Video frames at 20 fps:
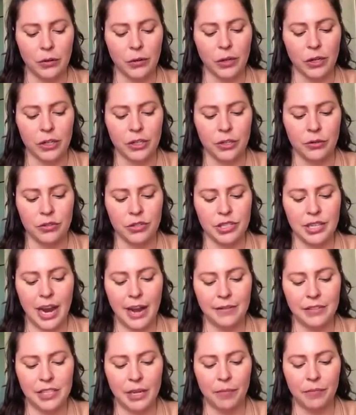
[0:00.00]
or you just
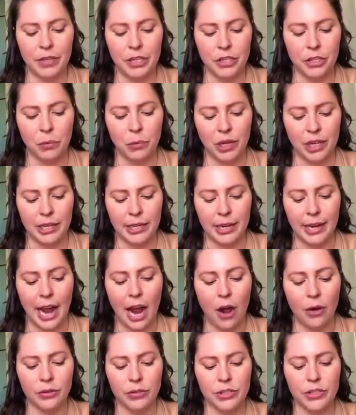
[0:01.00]
have something you want to get out.